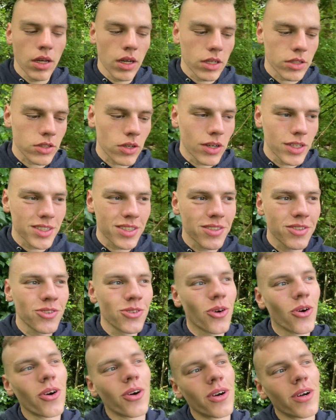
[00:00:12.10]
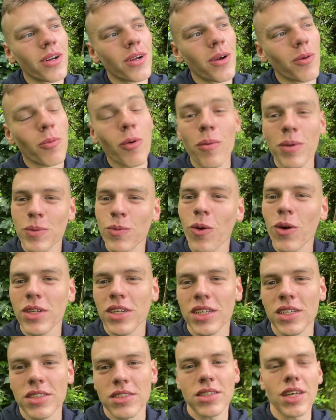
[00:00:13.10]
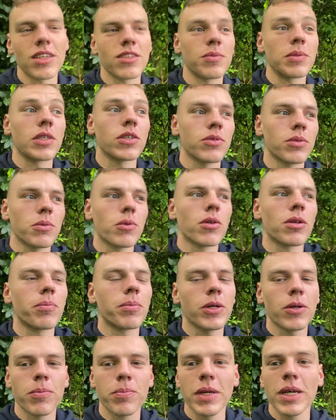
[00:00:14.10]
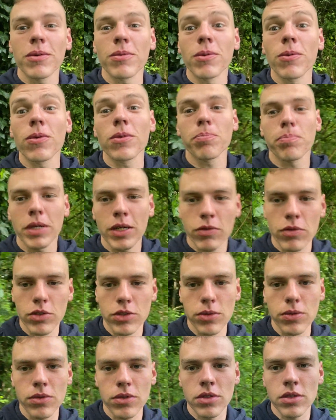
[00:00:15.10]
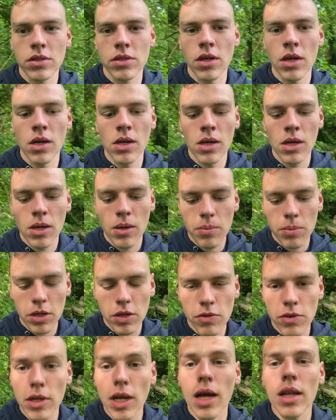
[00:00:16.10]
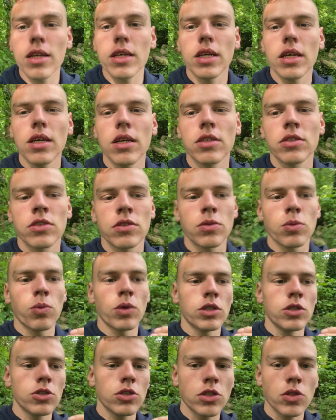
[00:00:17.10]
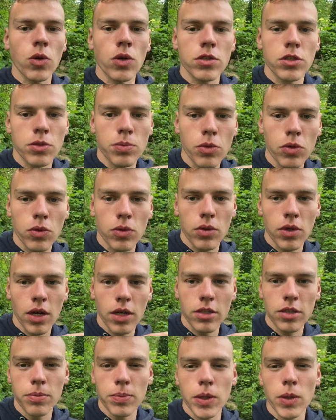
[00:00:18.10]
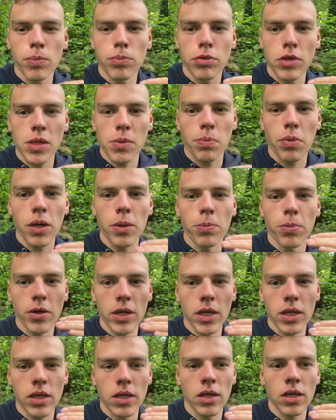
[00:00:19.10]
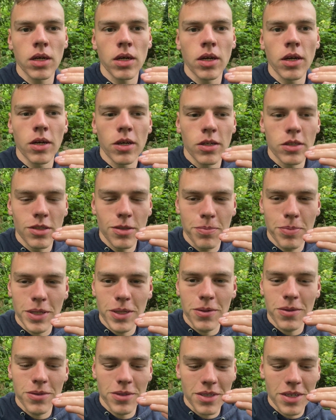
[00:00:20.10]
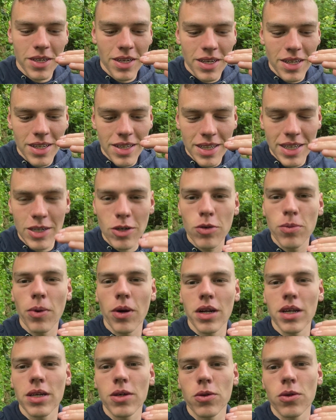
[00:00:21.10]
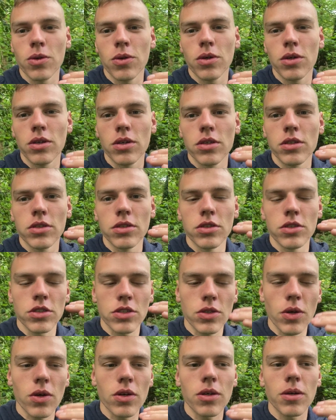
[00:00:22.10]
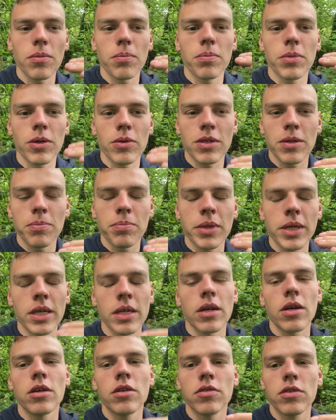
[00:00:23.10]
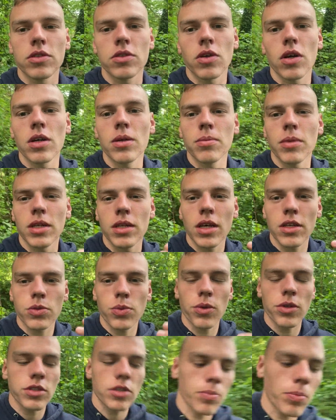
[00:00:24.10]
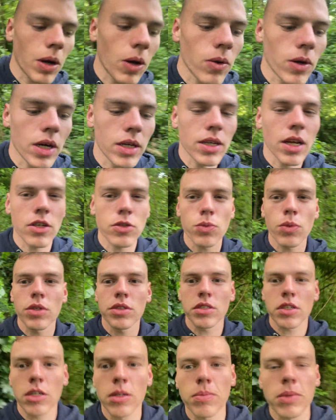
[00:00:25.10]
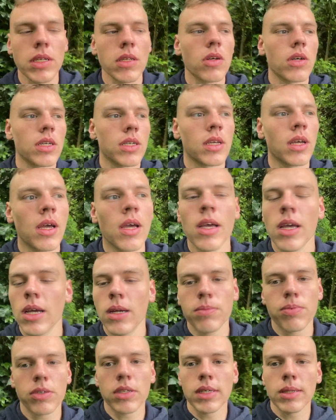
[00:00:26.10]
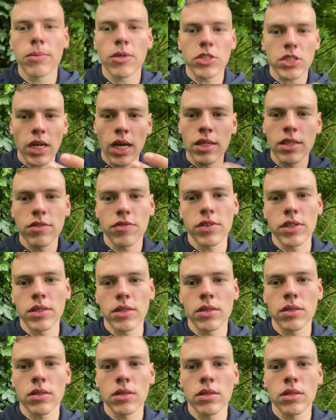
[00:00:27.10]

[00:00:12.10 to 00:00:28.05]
It's kind of not what we want in a sense because we want to build big, we want big results. But the reality is, when you start small and you build brick by brick, you build little by little, you start building big over time, and that's what it's about, and that's what it's going to be like in pretty much anything